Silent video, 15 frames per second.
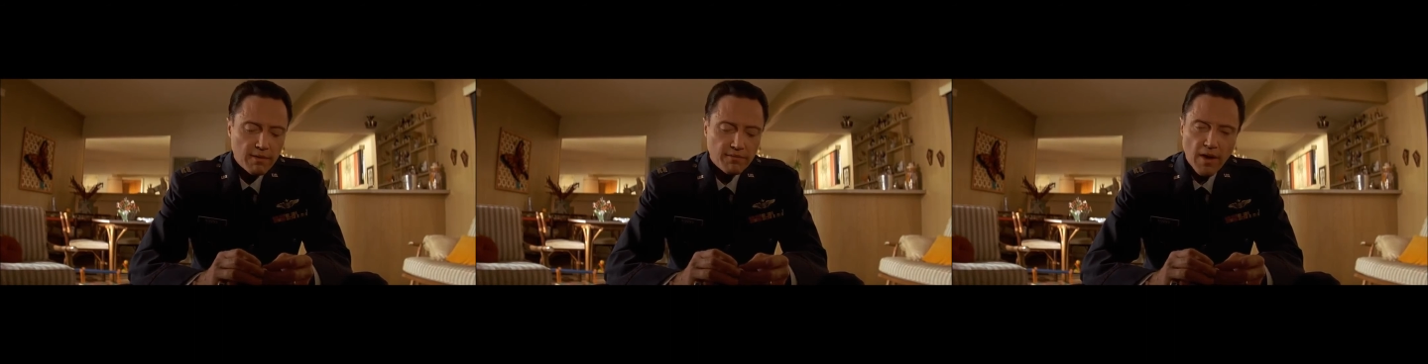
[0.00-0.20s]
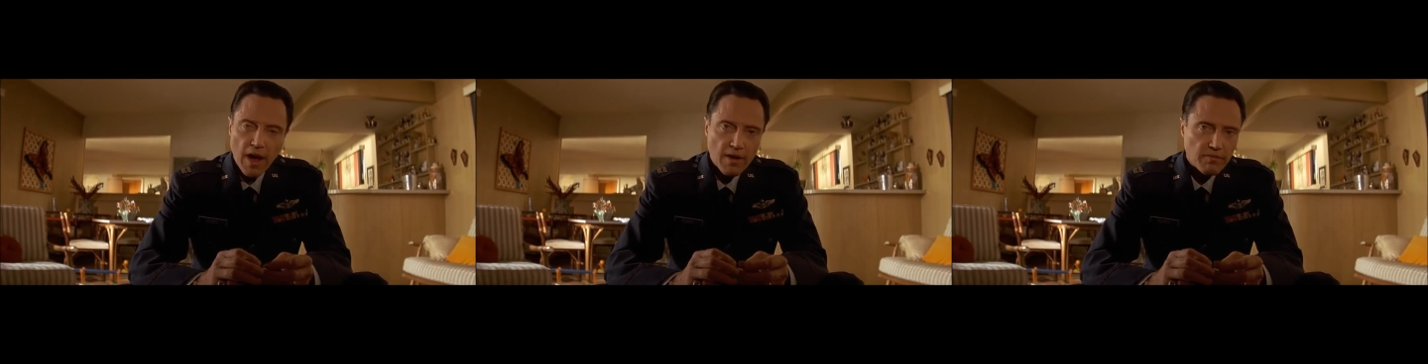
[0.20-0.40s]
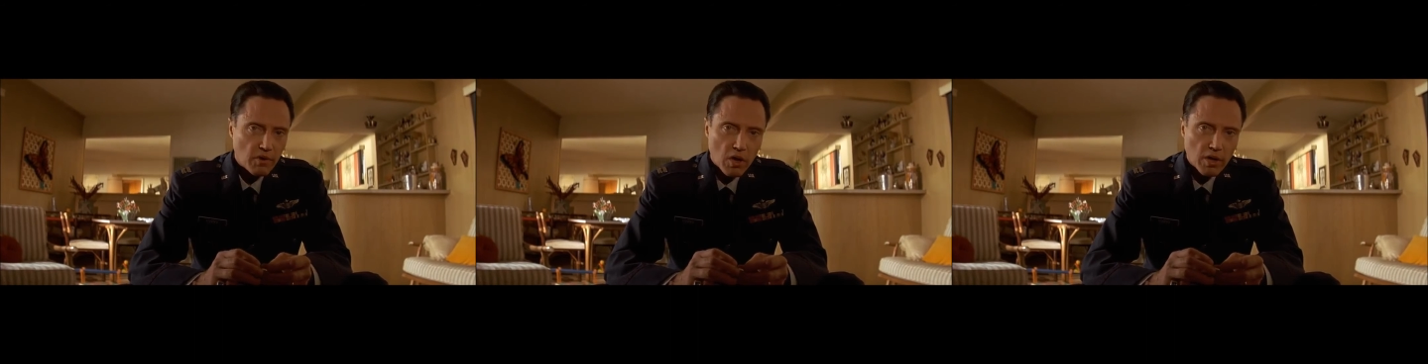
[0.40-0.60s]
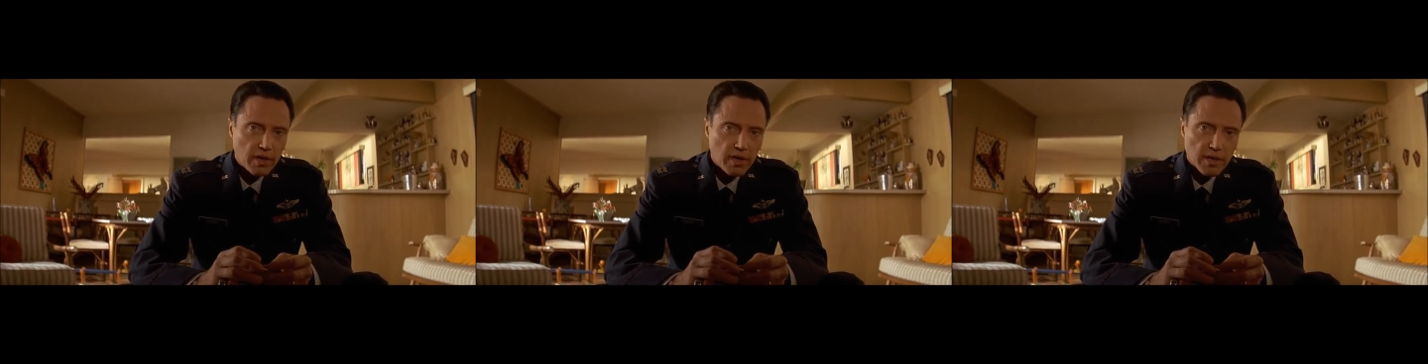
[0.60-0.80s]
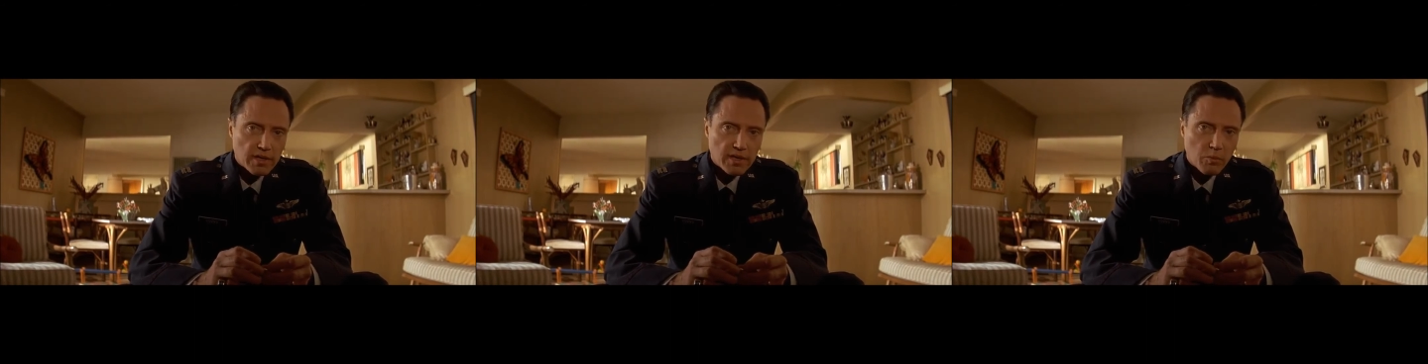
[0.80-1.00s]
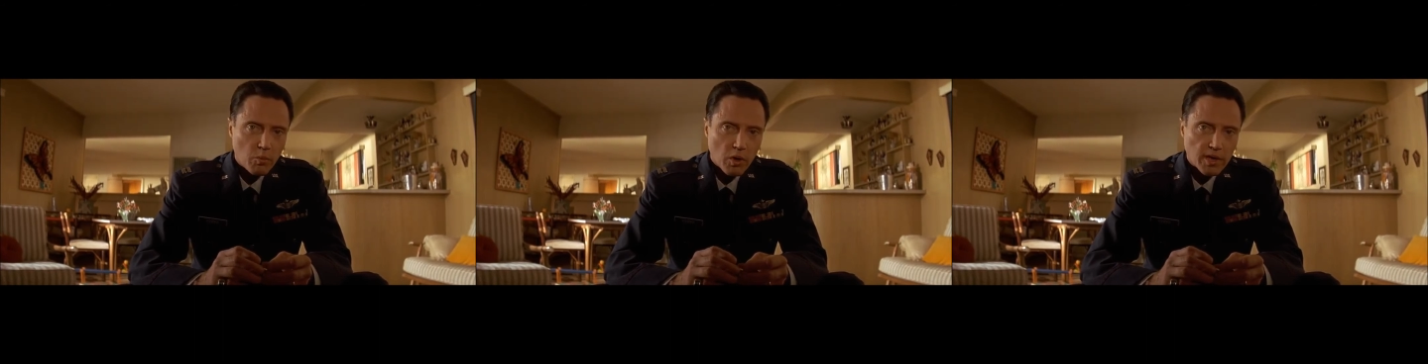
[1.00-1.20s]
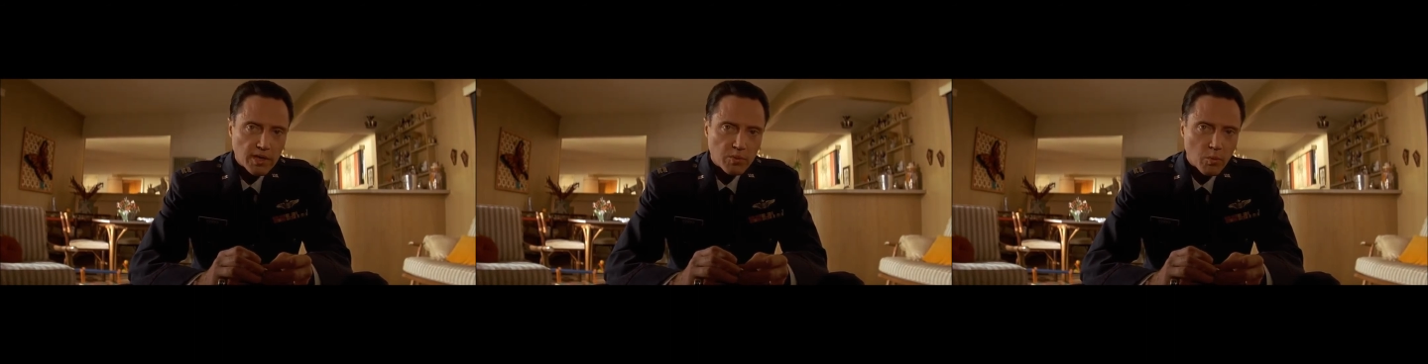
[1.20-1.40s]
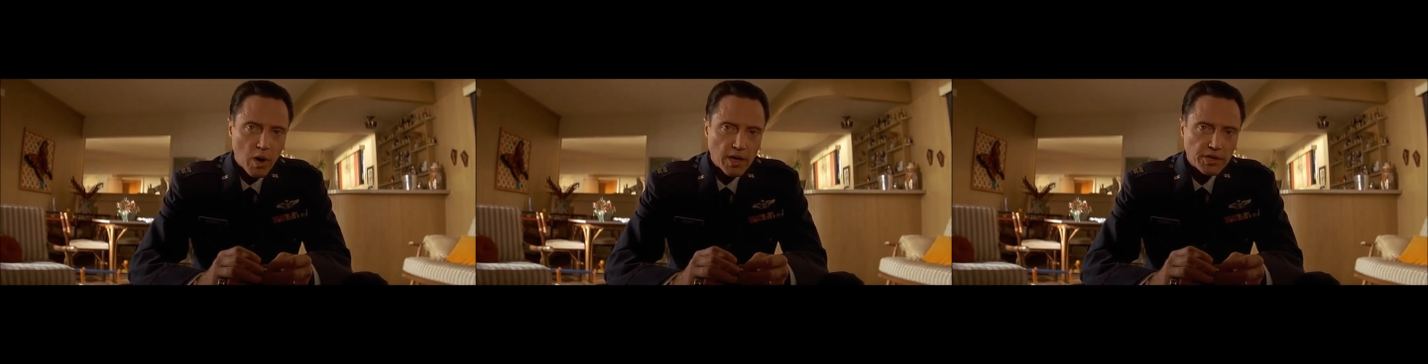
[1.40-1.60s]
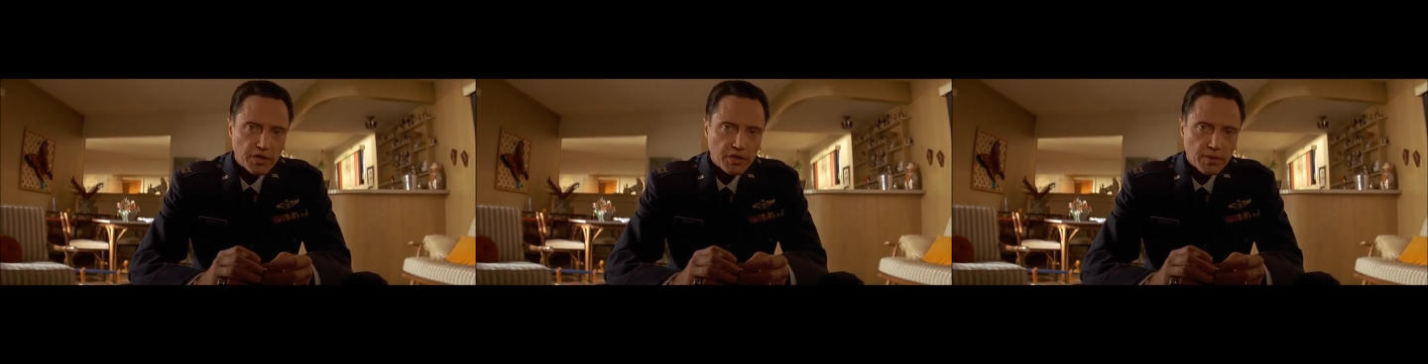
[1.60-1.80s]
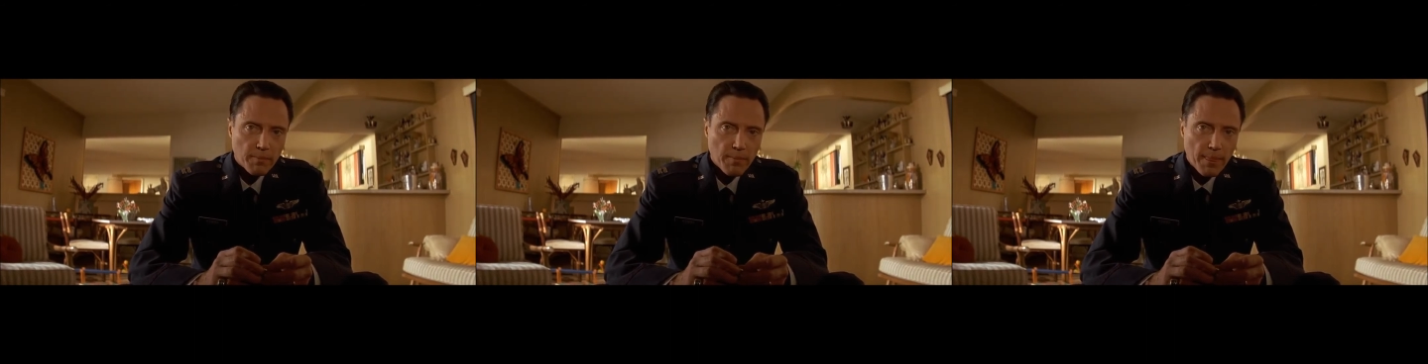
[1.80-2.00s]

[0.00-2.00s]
5 long years he wore this watch,